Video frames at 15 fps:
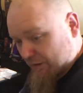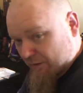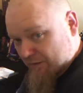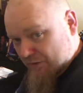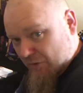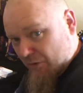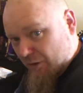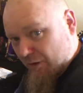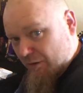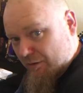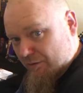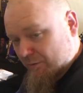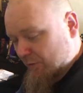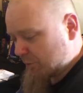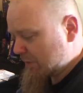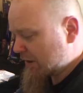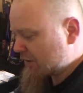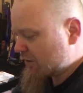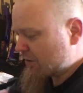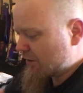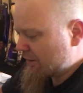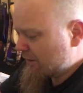So we'll make
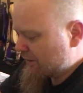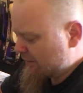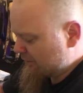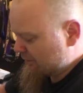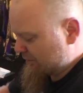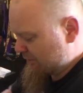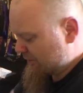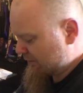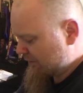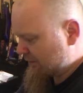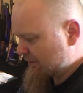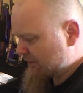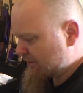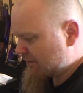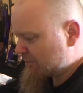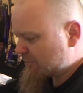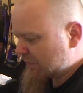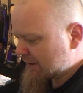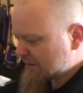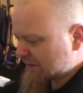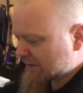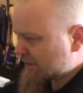a coil.
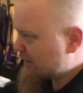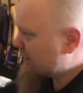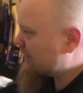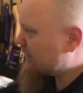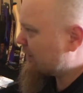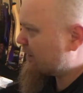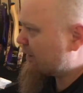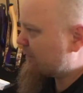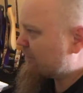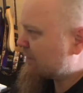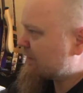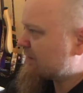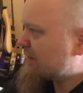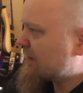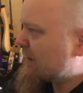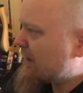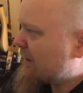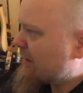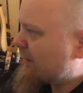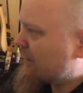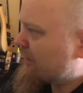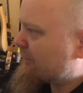Basically, if you can see
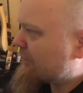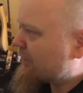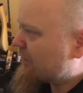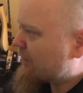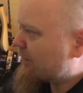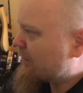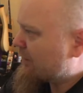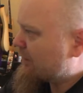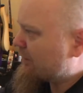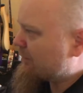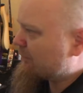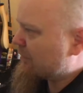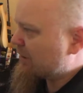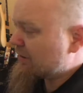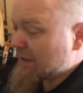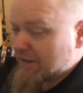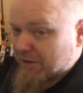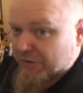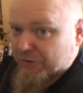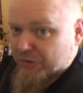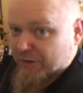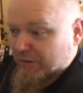here, I've got a
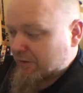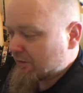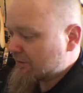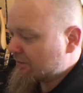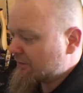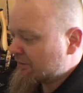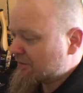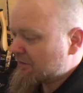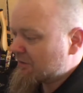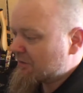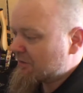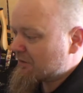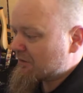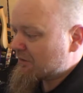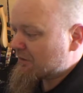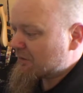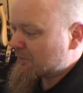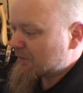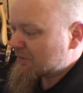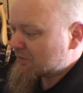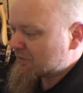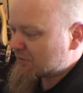nail drill,
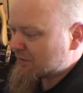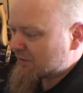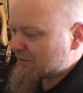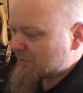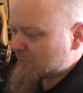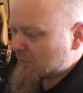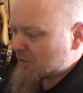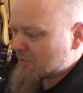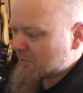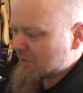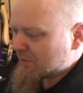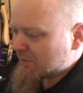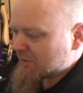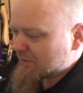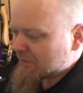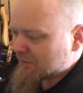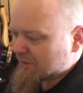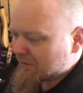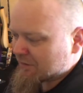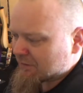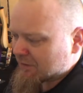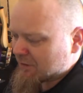which at the moment
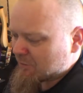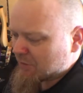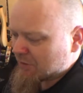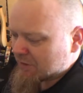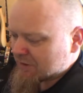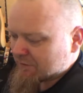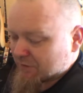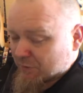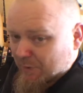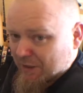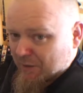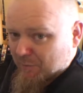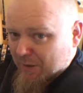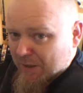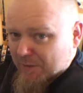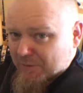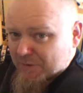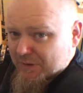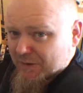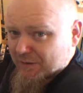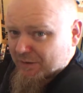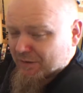I think I bought this for
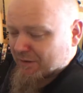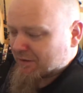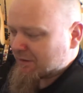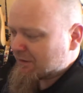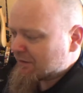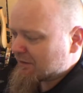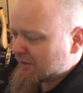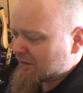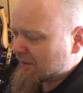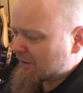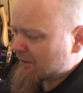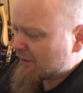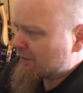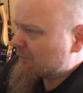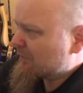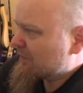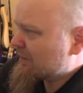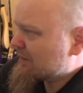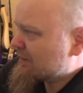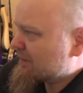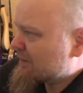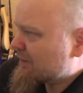£20, and
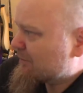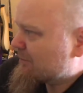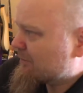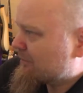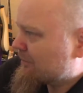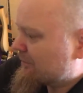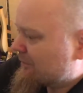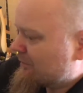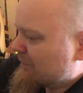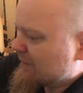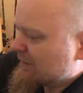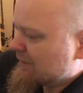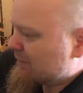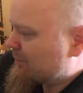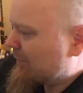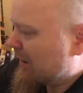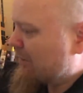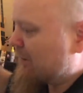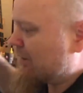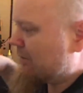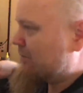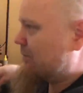this is the
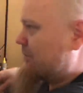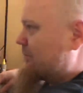power